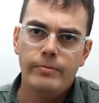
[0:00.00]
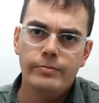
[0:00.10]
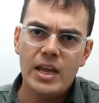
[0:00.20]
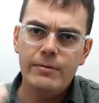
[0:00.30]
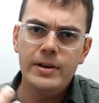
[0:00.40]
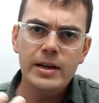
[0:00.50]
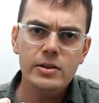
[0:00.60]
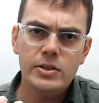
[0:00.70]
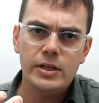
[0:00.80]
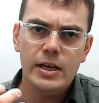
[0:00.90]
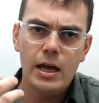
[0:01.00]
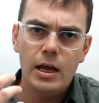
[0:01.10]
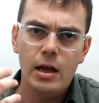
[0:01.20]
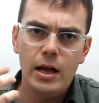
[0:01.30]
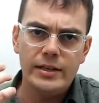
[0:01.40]
If it is,
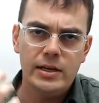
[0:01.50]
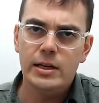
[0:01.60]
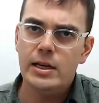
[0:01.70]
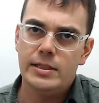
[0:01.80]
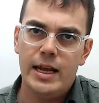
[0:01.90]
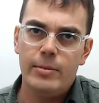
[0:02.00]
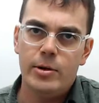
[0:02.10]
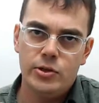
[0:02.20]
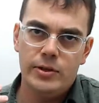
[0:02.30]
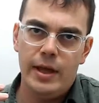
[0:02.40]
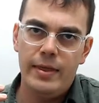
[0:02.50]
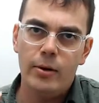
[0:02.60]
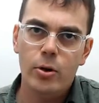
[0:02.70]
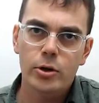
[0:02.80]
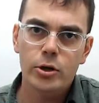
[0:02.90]
it's gonna get damaged. That
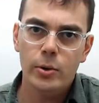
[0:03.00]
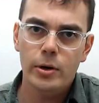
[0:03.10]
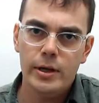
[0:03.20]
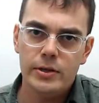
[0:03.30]
rotor core